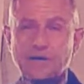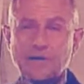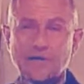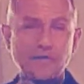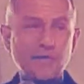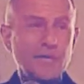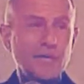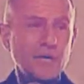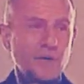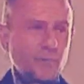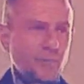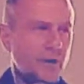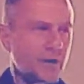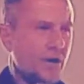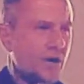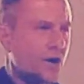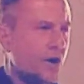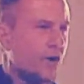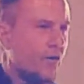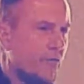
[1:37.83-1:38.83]

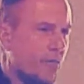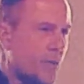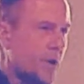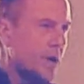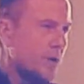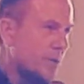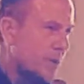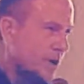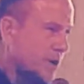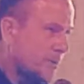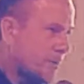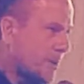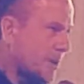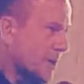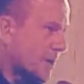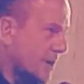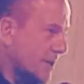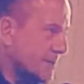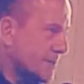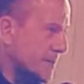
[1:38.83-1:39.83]
theme of where we need to be
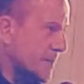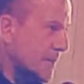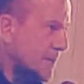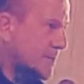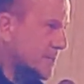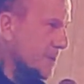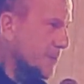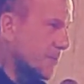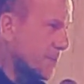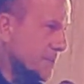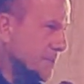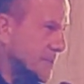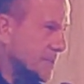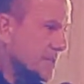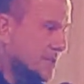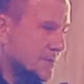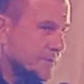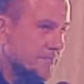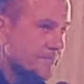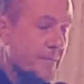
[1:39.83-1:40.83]
going as a
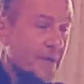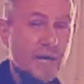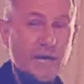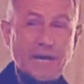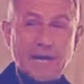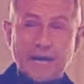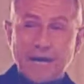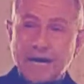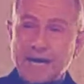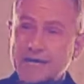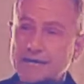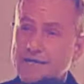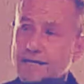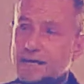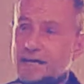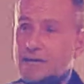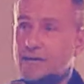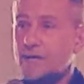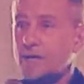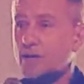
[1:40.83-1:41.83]
business. And
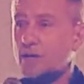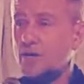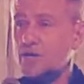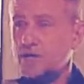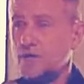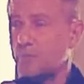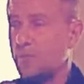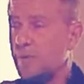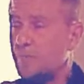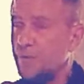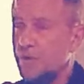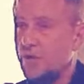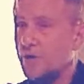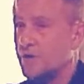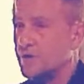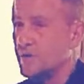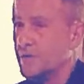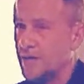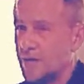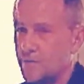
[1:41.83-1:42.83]
I think it goes a little bit
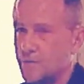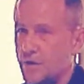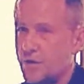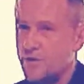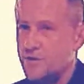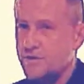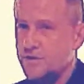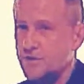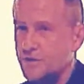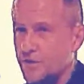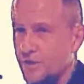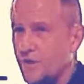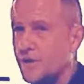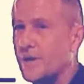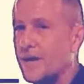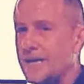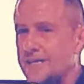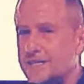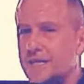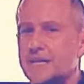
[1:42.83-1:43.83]
beyond that, because, you
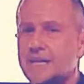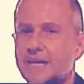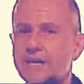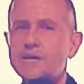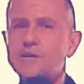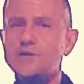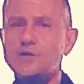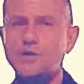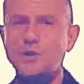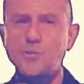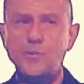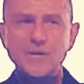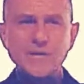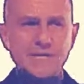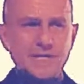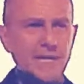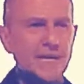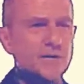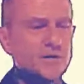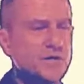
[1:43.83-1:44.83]
know, as an industry,
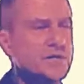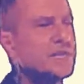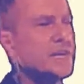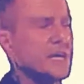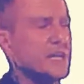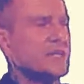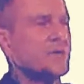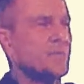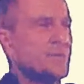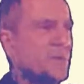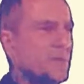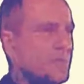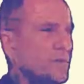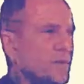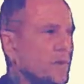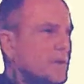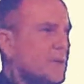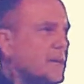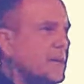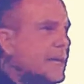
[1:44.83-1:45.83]
we tend to touch
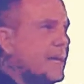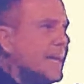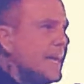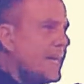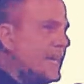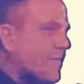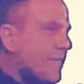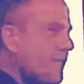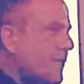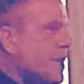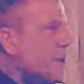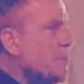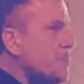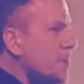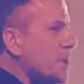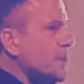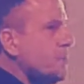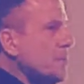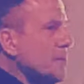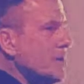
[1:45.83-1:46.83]
people and affect
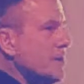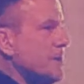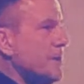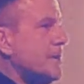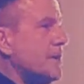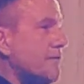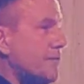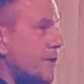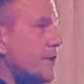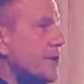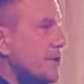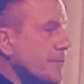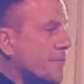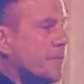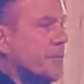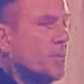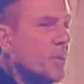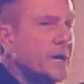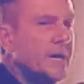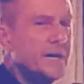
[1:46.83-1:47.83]
people in a very
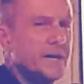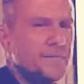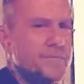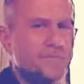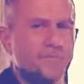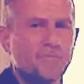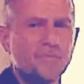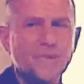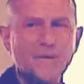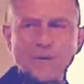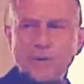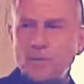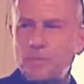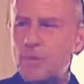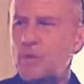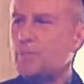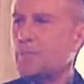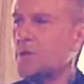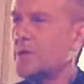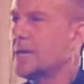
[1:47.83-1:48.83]
different way.
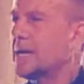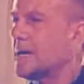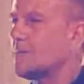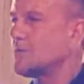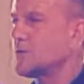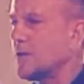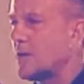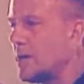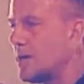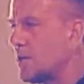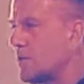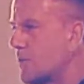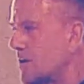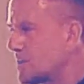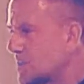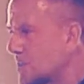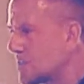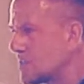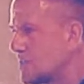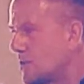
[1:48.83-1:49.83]
People come to
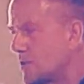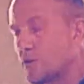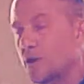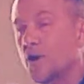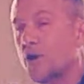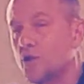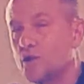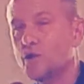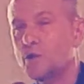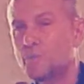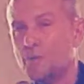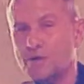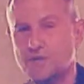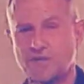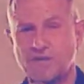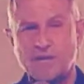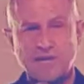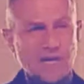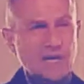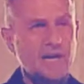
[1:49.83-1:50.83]
hairdressers not only
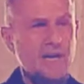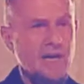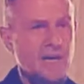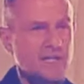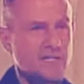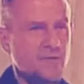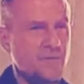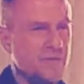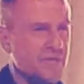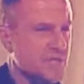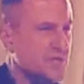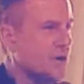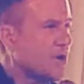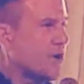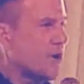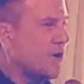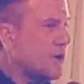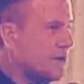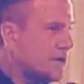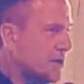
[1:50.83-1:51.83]
because of the haircuts, but
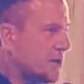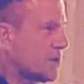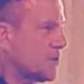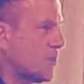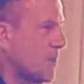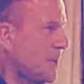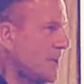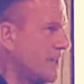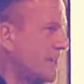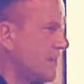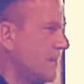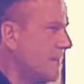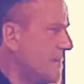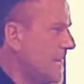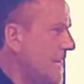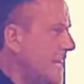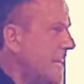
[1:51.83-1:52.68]
psychology as well.